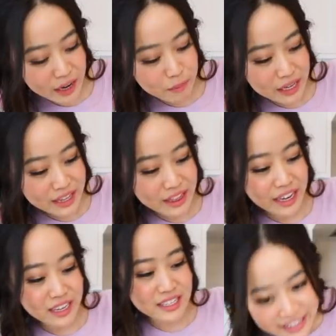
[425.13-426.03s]
up like
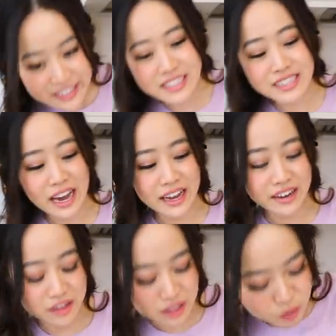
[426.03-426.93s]
this.
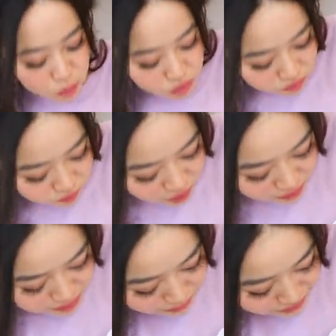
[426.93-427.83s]
Inside this beautiful
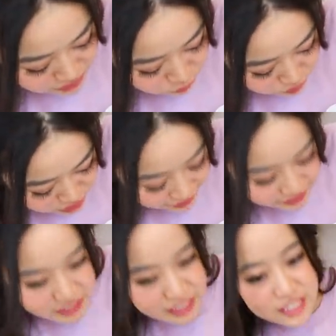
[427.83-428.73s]
cosmetics fridge,
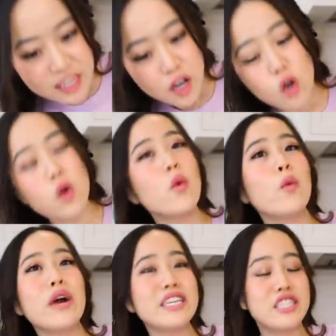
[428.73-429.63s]
it is
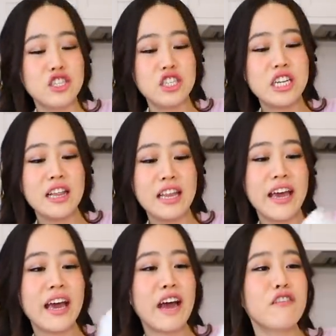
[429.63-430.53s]
quite
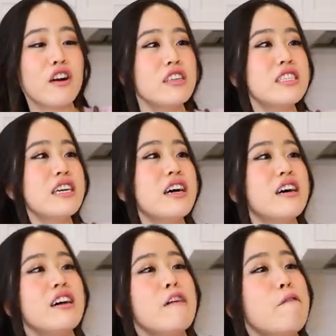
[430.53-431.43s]
chilly. I've got a
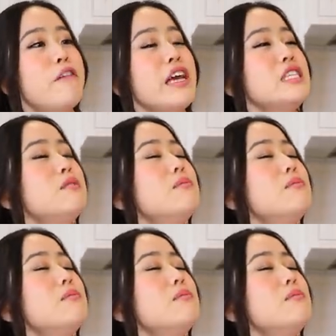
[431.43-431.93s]
face